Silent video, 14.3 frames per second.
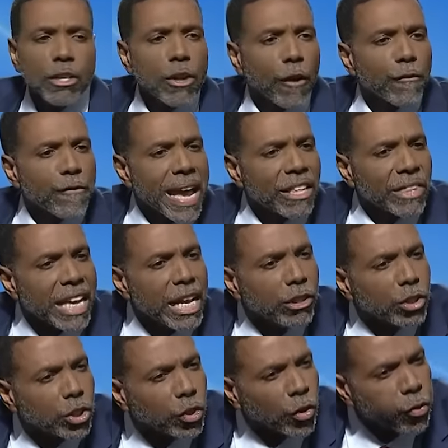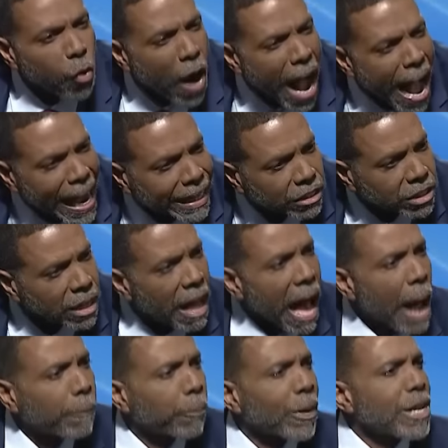Your faith in Christ.
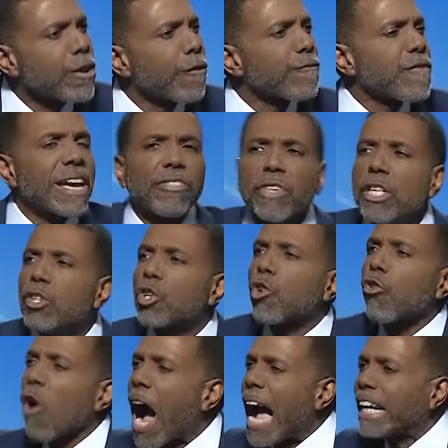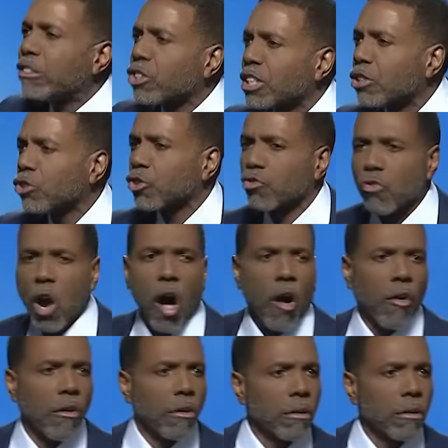I pray your faith in Christ is strong.